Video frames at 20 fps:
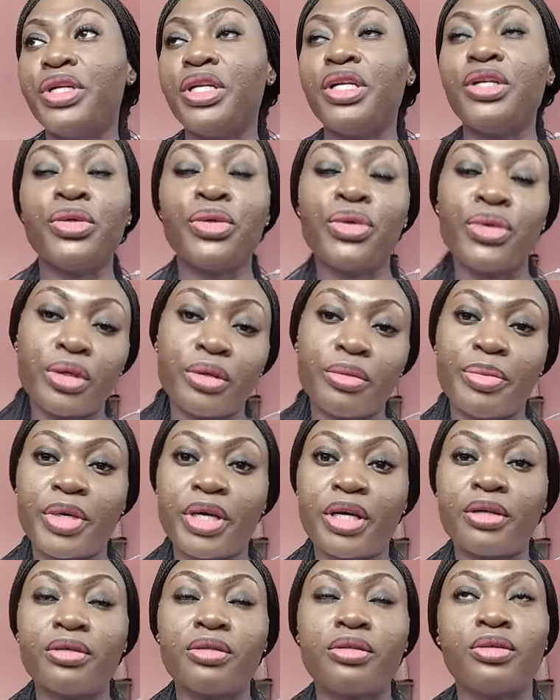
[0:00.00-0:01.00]
really know
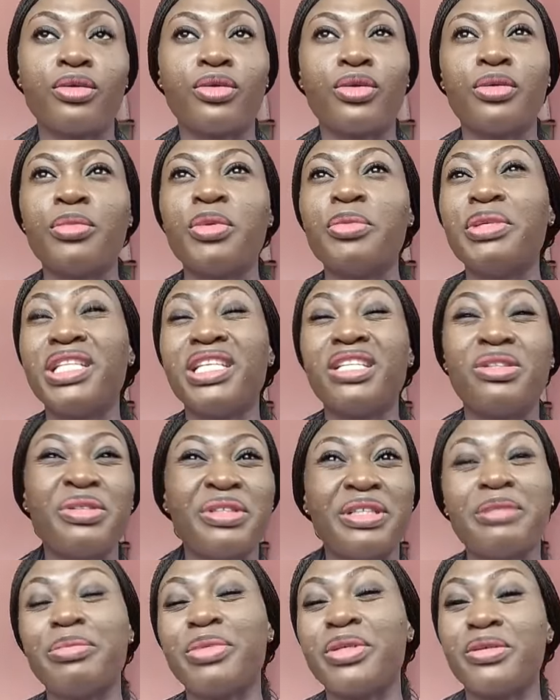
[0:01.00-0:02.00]
about, or maybe
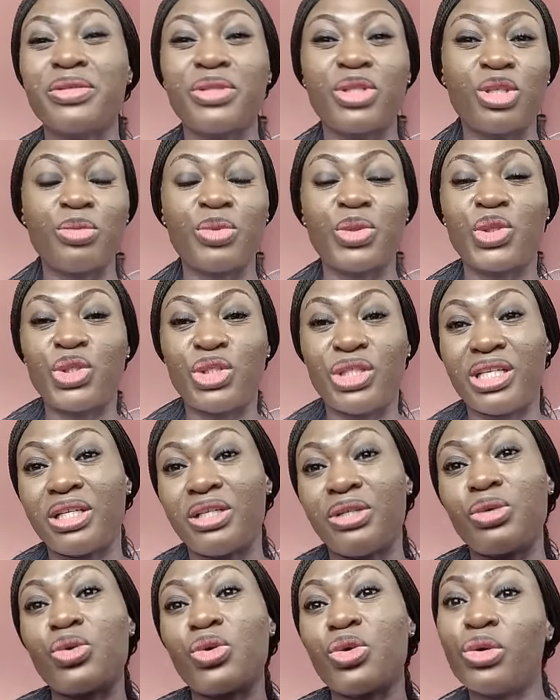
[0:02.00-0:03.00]
they know about it, but
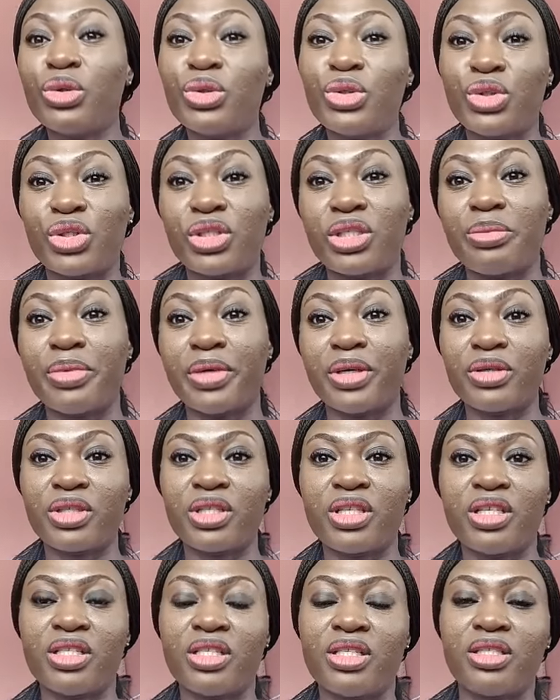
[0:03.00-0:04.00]
they're not conscious
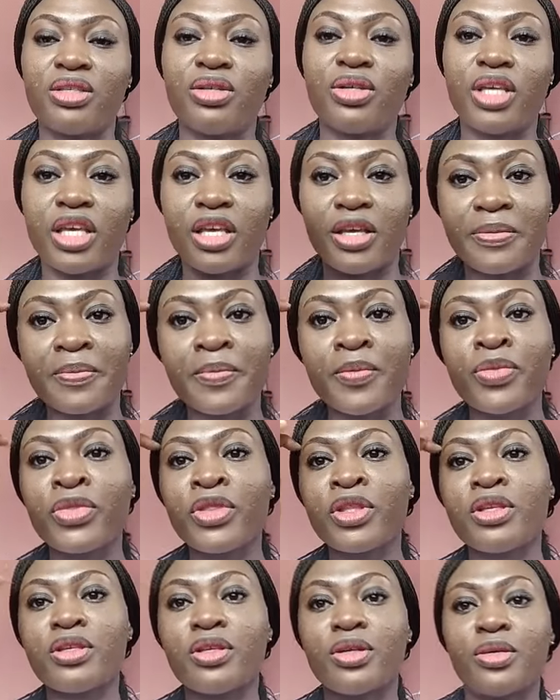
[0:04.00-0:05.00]
about it. Okay,
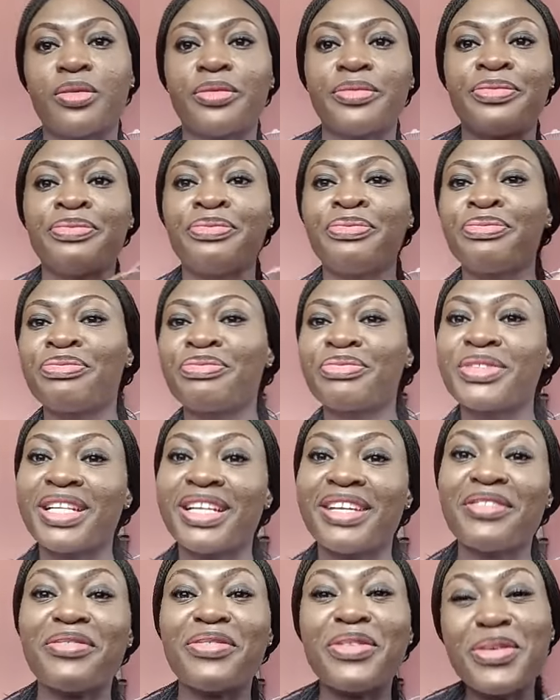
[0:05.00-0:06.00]
so
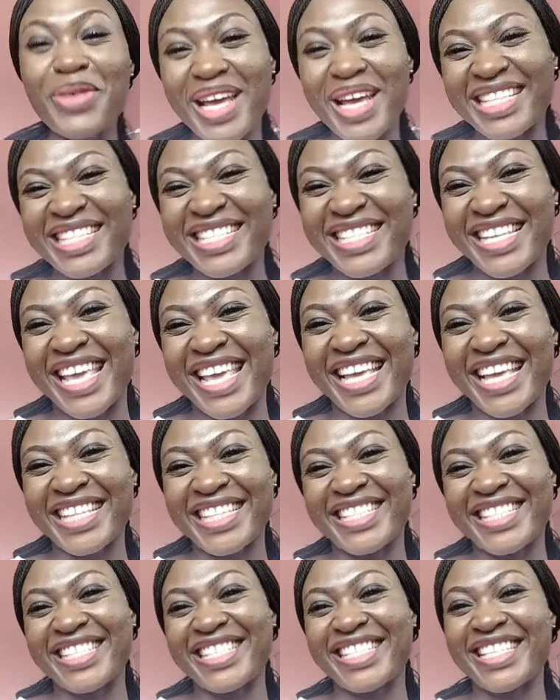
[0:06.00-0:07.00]
few
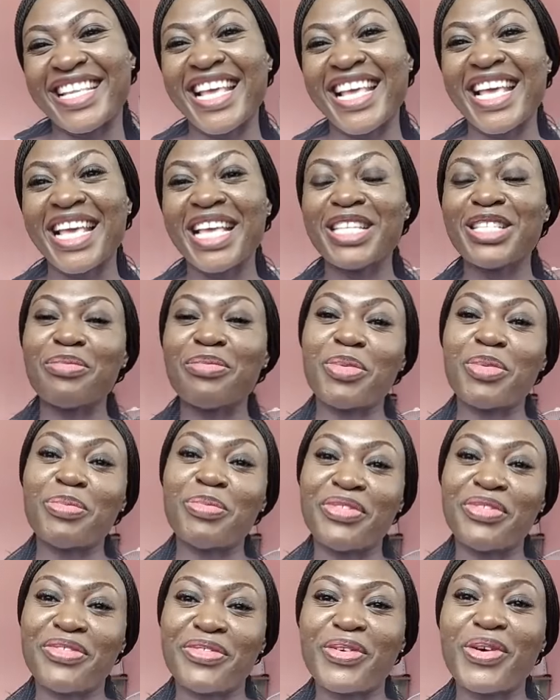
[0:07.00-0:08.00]
etiquettes.
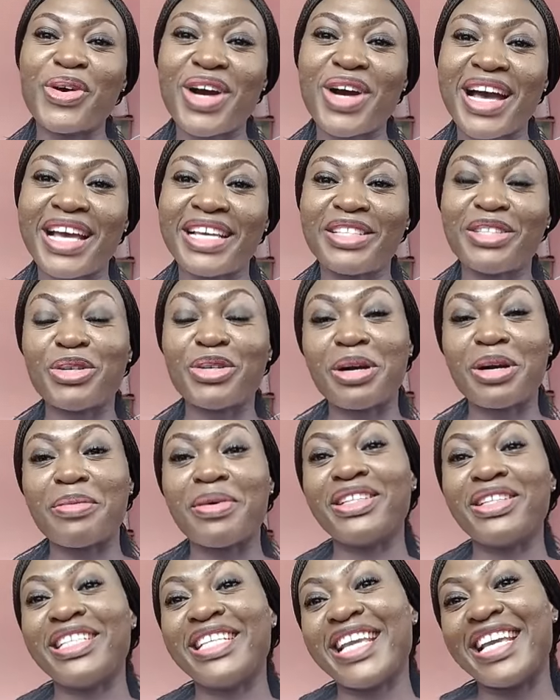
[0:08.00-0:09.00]
But before I
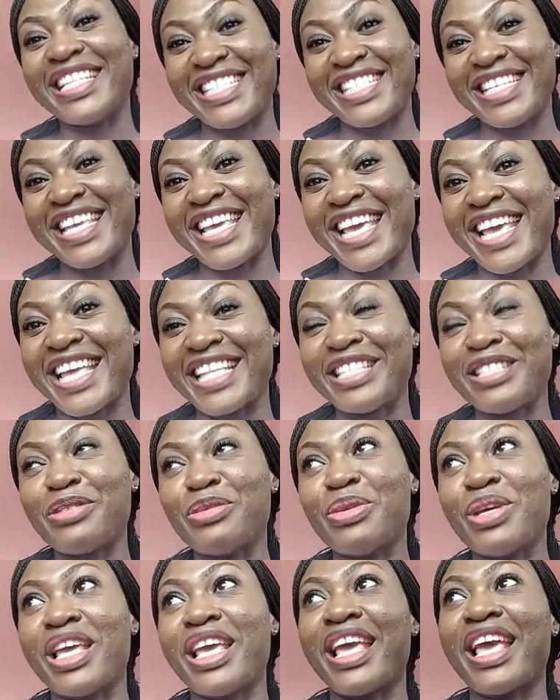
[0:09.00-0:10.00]
talk about the
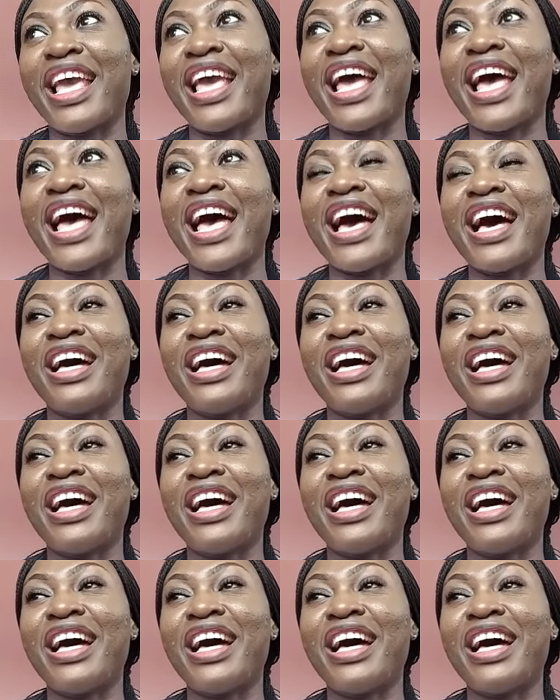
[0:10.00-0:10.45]
etiquette, we